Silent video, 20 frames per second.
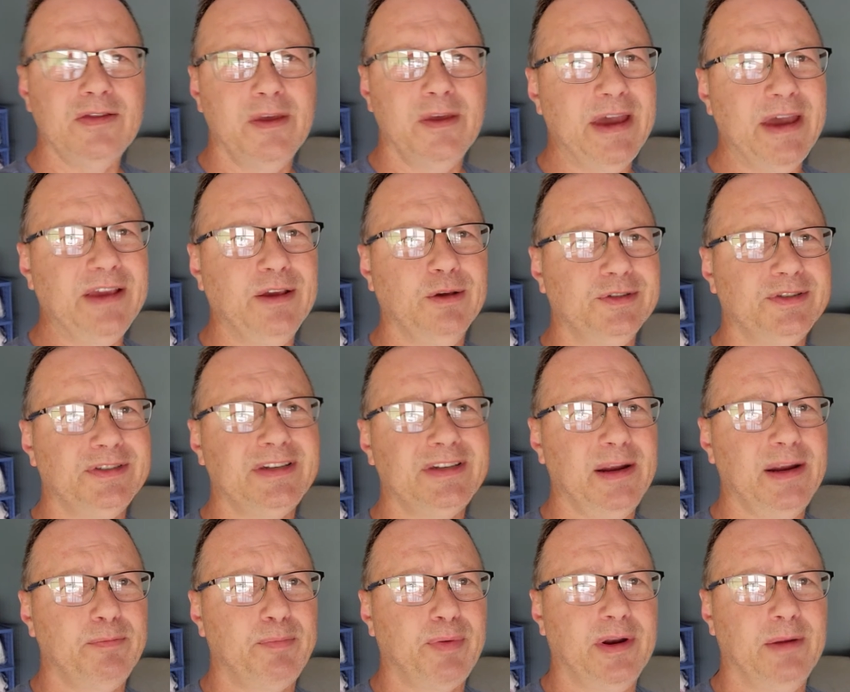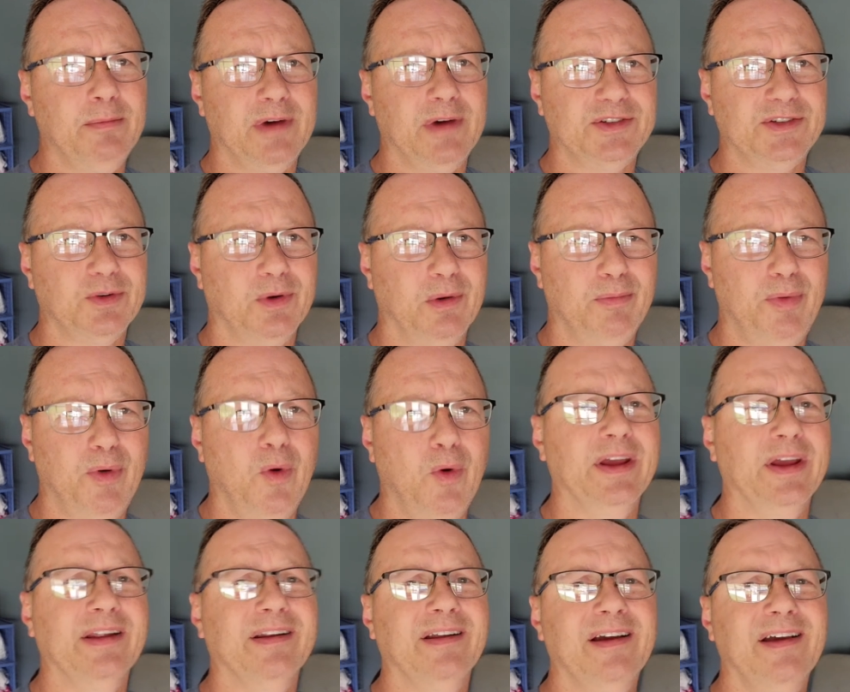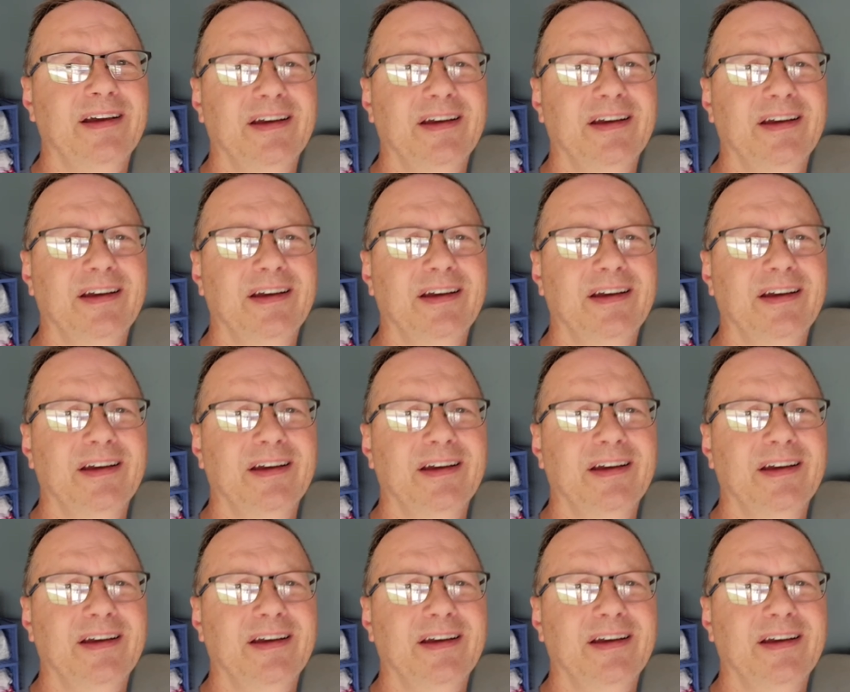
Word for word: the menu stayed pretty much on point.